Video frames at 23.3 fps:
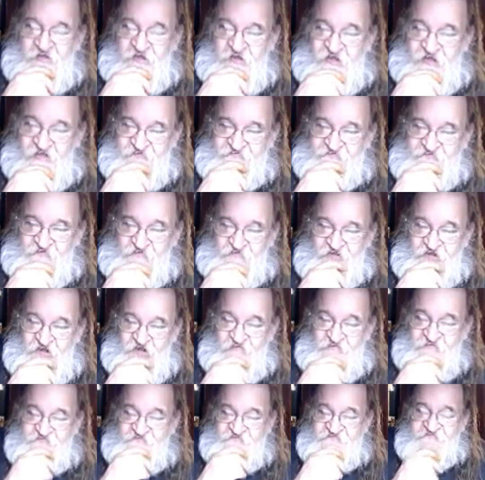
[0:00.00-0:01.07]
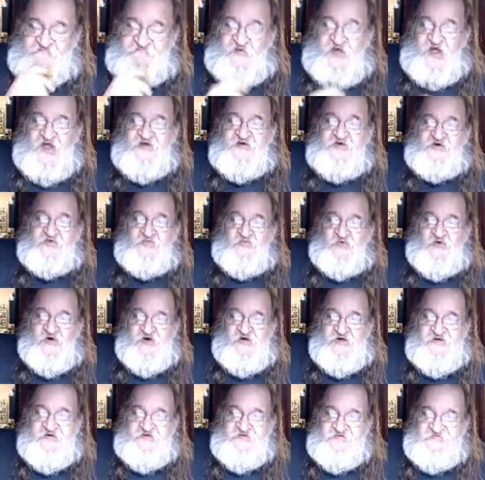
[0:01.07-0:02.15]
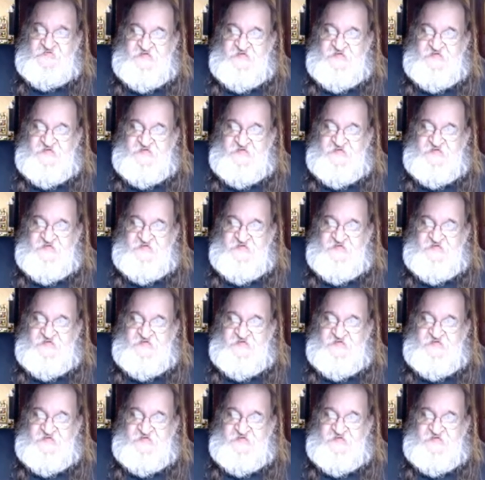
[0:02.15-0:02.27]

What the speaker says: okay, it's only on the spiderwood.